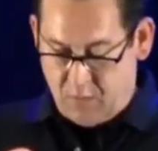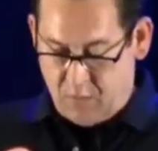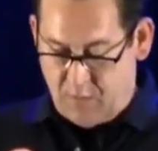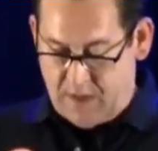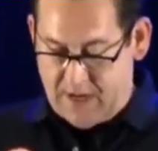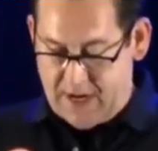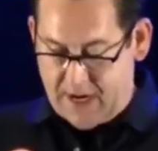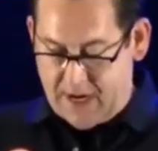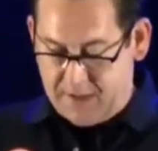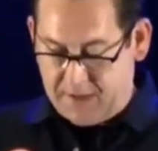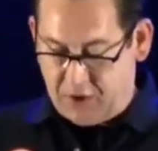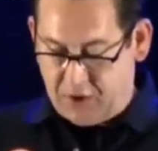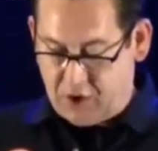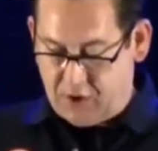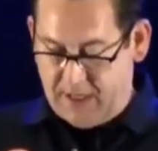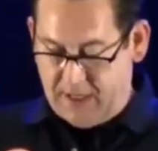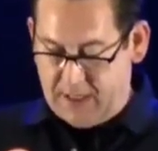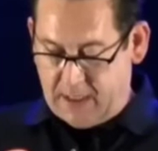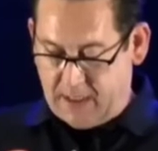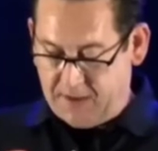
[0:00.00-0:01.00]
We had to
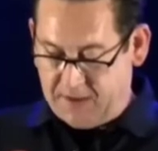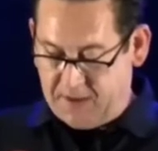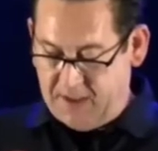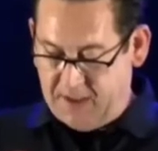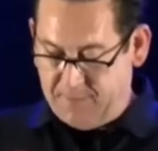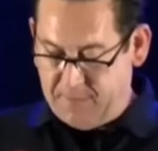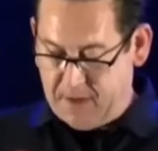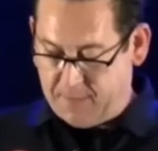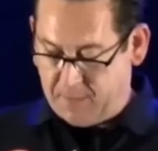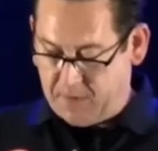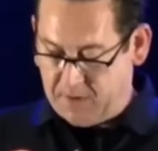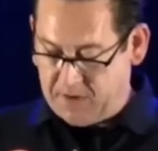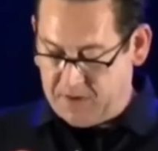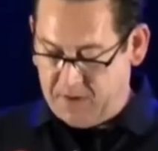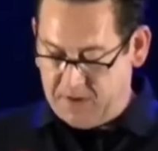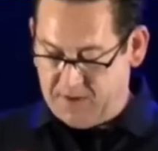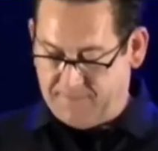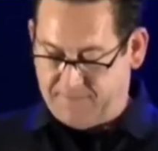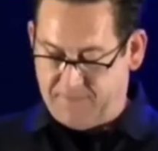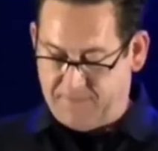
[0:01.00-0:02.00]
train our team members
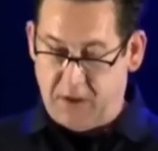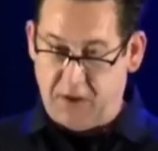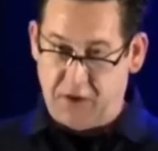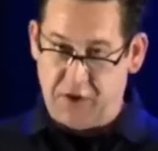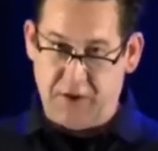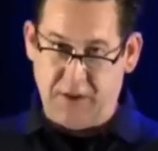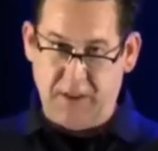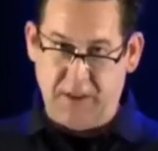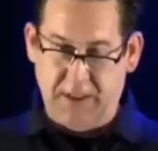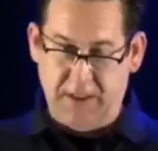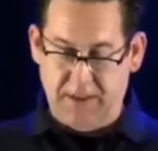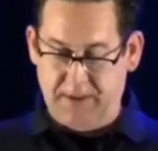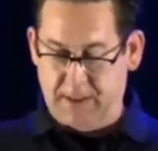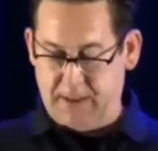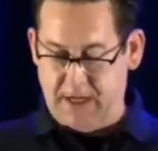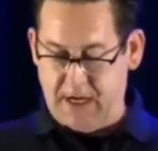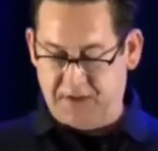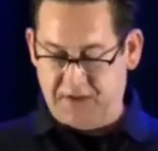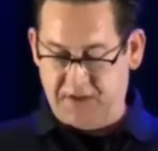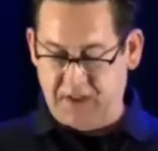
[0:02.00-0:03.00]
to function in their
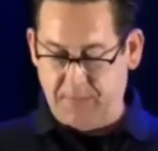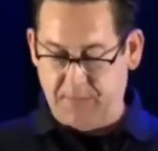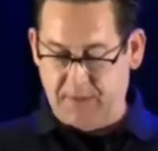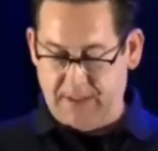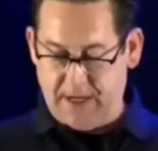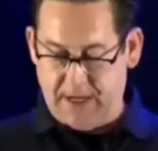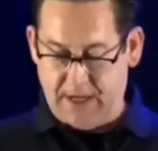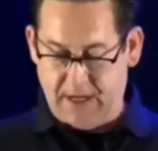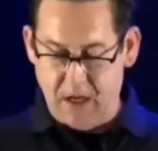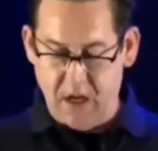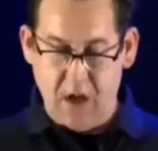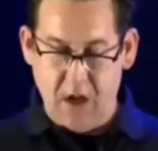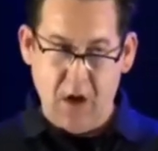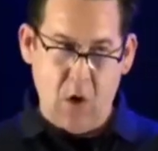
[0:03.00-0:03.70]
SCBA